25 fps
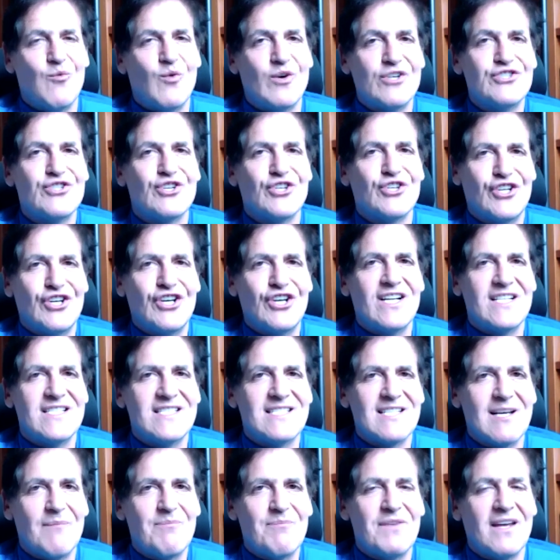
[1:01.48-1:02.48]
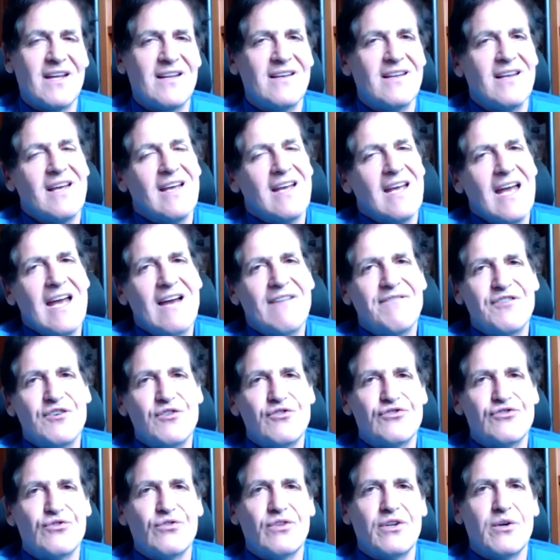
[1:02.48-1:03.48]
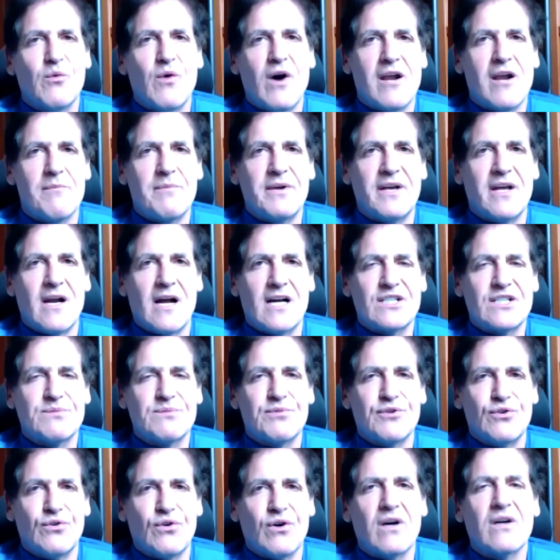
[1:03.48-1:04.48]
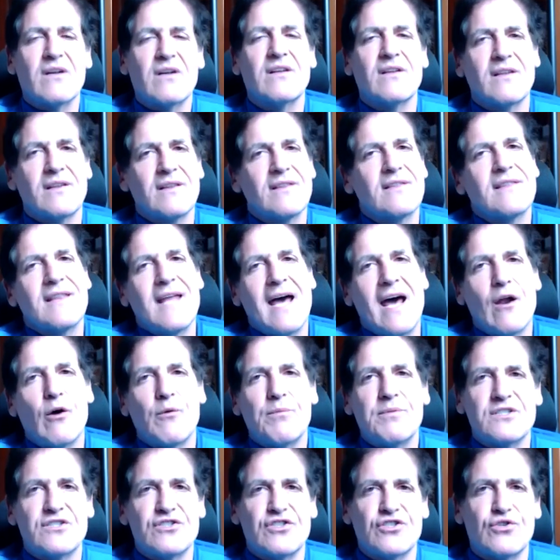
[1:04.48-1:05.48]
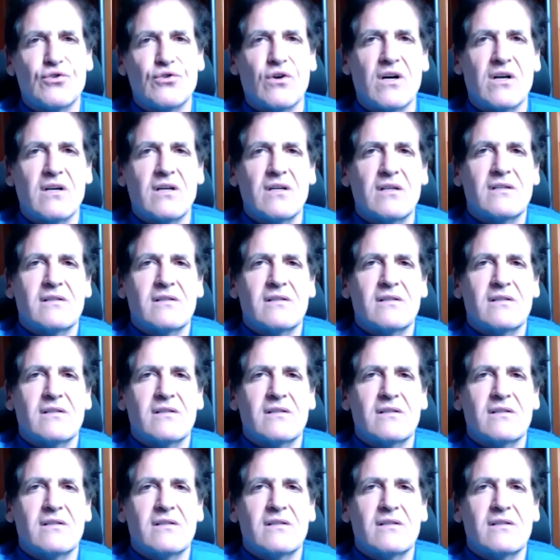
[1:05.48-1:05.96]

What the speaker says: once you're good at something, if you truly want to be an entrepreneur, that opens the door.